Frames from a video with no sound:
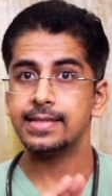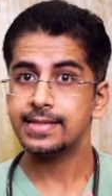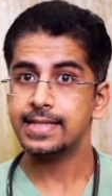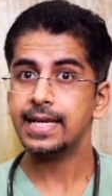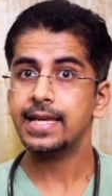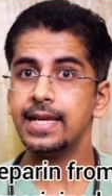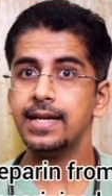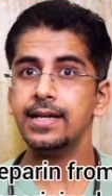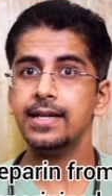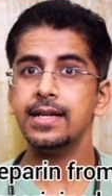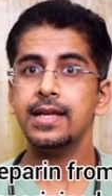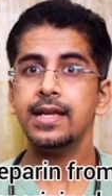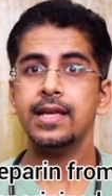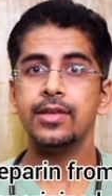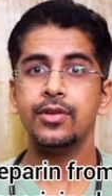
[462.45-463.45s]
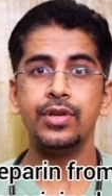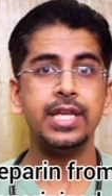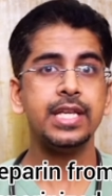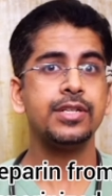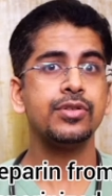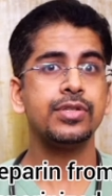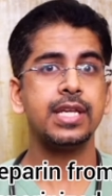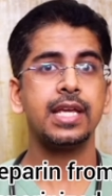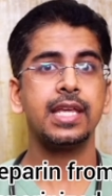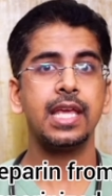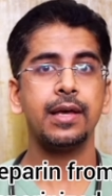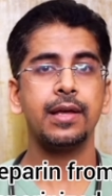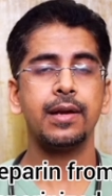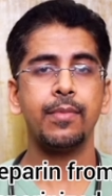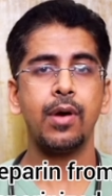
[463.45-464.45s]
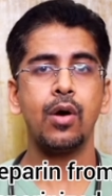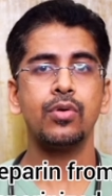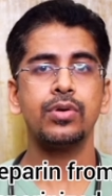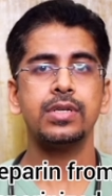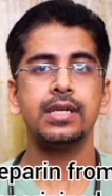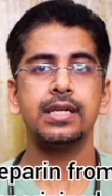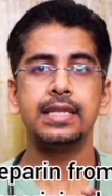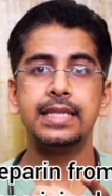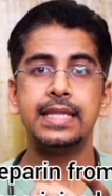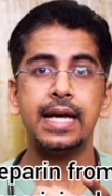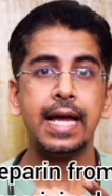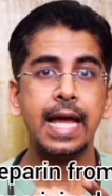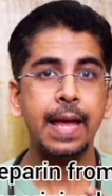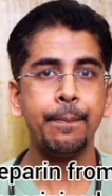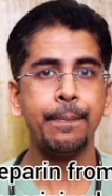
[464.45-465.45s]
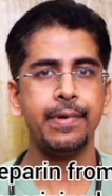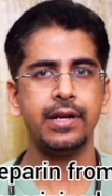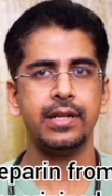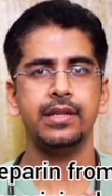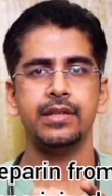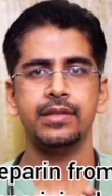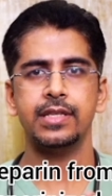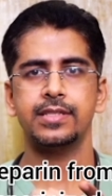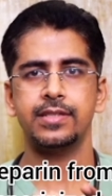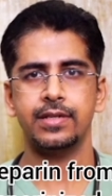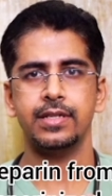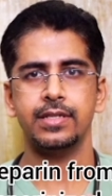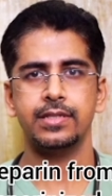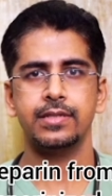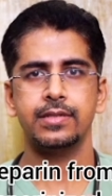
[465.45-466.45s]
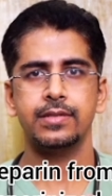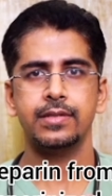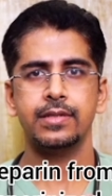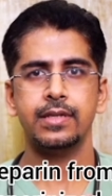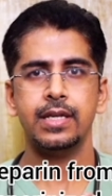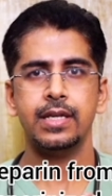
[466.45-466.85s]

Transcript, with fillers: The second, you need to take care about the heparin in the syringe.